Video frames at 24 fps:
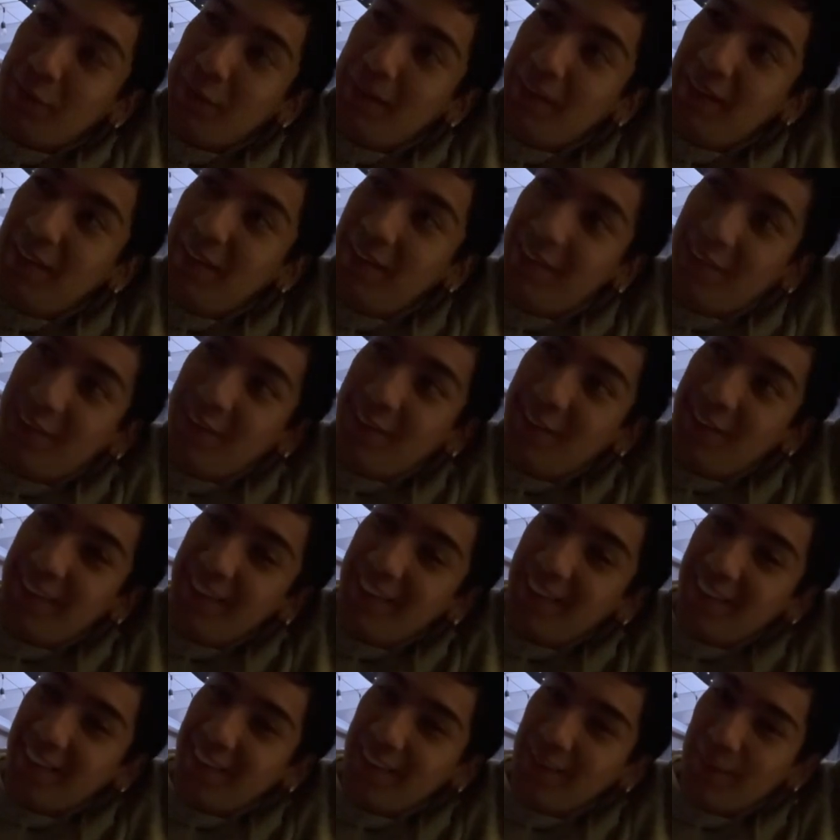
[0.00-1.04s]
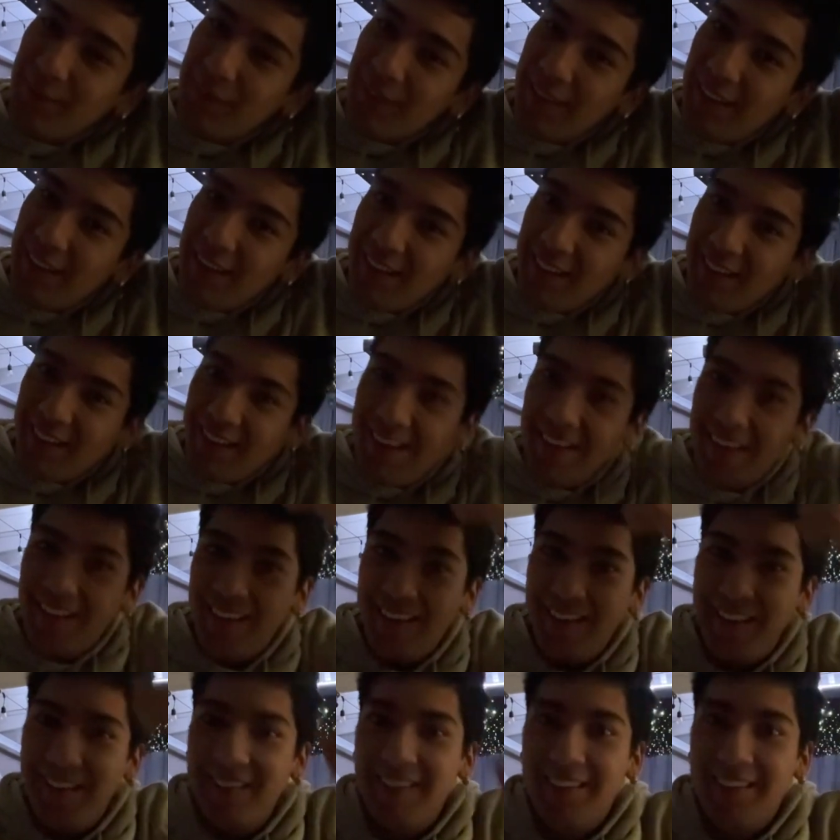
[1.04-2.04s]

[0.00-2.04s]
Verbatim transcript: of Mini Streets or something like that.